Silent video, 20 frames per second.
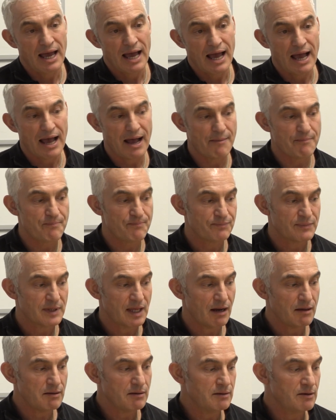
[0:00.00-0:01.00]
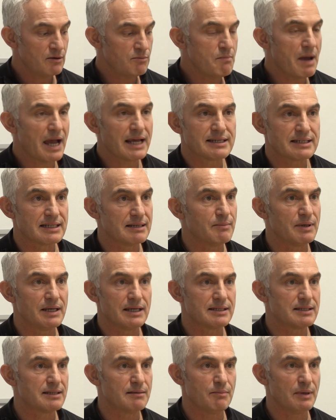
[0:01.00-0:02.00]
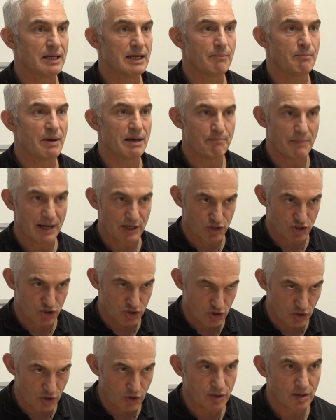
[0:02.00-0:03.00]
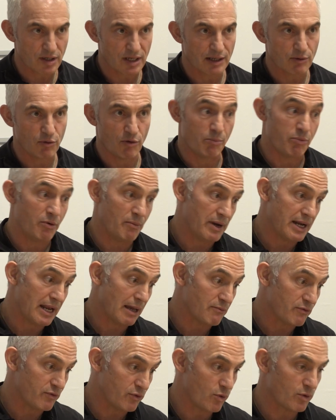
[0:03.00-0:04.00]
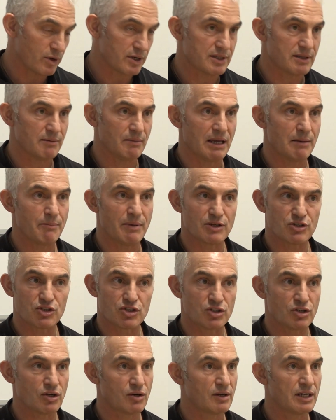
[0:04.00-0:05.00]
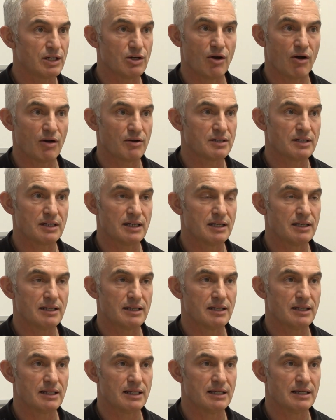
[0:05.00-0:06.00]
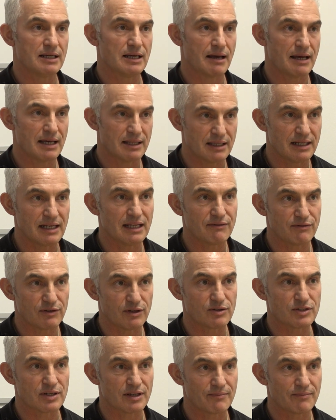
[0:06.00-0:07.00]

you may see me as the Mayor, but certainly, we'll put my name forward as the Mayor, but certainly not in the near future.